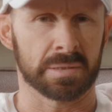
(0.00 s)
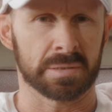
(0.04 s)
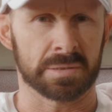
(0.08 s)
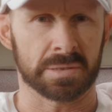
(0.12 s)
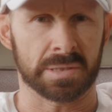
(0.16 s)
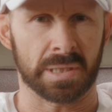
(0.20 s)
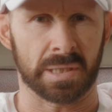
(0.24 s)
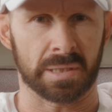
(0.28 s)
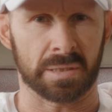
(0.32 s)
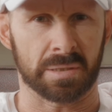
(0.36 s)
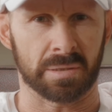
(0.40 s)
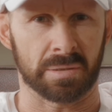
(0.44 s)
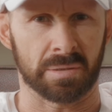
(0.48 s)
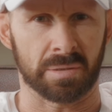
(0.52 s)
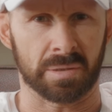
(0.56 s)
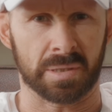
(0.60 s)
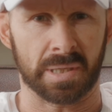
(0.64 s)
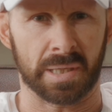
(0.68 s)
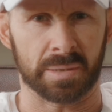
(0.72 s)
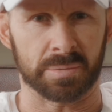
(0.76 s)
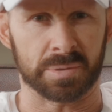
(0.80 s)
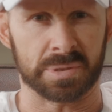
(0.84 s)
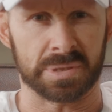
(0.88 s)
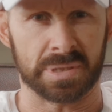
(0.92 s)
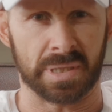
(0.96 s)
"Take a look
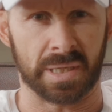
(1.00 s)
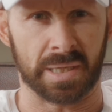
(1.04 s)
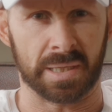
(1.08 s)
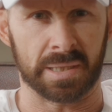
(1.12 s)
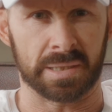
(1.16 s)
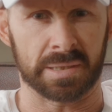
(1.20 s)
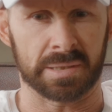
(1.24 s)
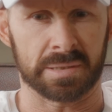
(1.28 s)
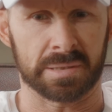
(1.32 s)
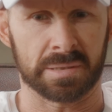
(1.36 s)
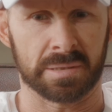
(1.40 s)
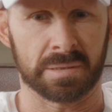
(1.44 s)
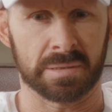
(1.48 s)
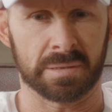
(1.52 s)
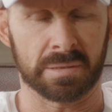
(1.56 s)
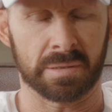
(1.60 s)
outside